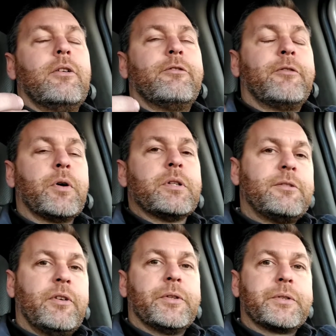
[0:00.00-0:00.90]

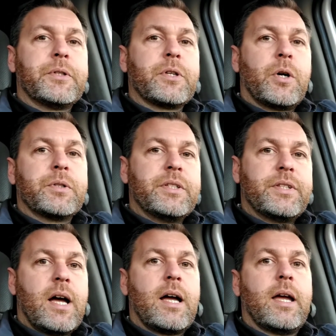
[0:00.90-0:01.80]
furnace filters are
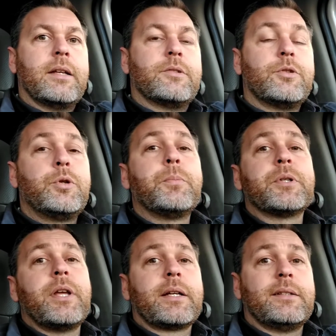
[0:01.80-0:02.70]
designed to
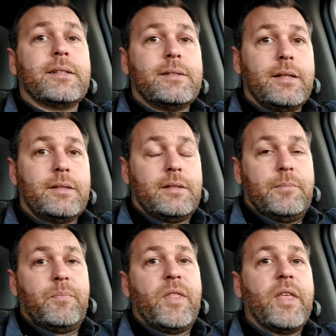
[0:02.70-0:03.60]
protect the
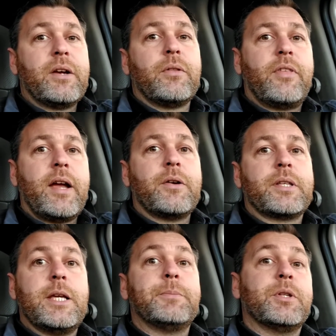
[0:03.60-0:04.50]
system. They're there to
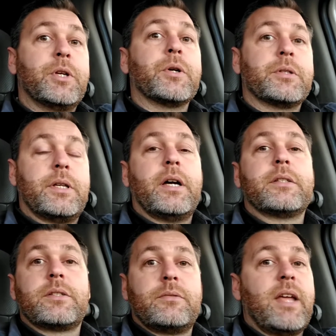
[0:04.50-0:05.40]
keep the dirt,
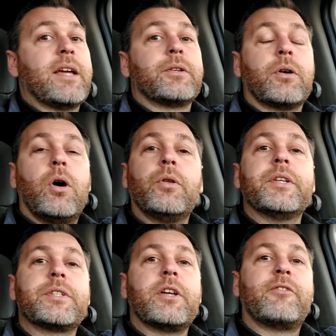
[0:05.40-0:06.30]
dust, dander, all
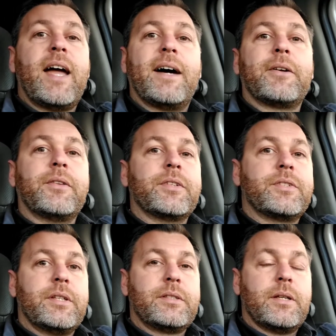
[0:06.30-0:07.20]
this stuff out of the
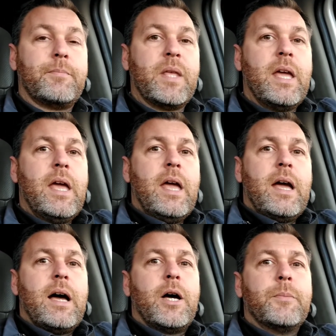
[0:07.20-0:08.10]
system.
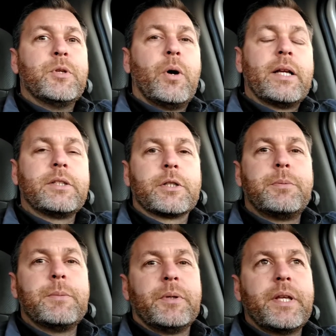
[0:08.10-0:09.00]
Um, you know, I talk
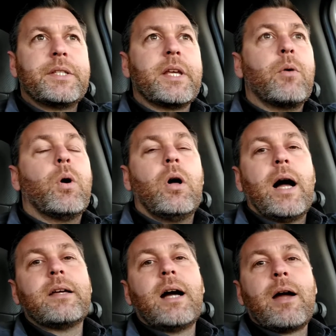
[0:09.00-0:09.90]
to people and they say, well,
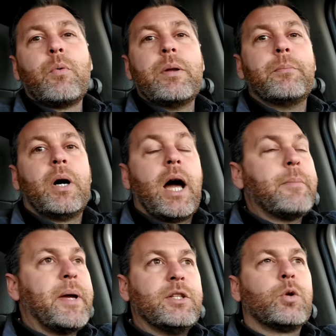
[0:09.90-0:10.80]
I, I went and bought,
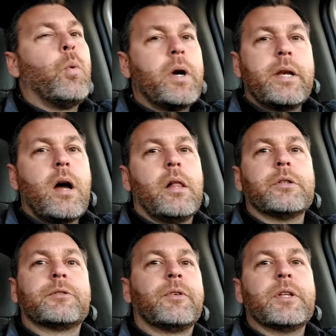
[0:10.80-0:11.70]
I paid
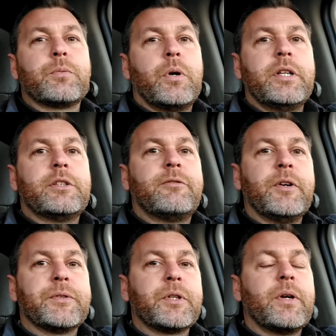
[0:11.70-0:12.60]
$20 for this one inch
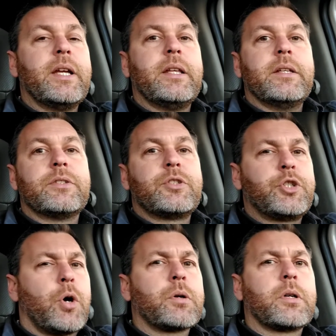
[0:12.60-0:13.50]
filter. It is
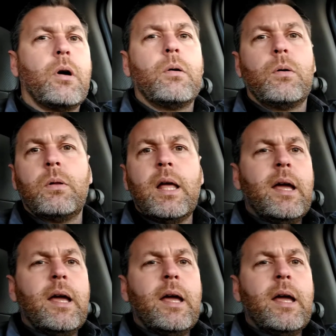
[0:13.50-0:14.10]
charcoal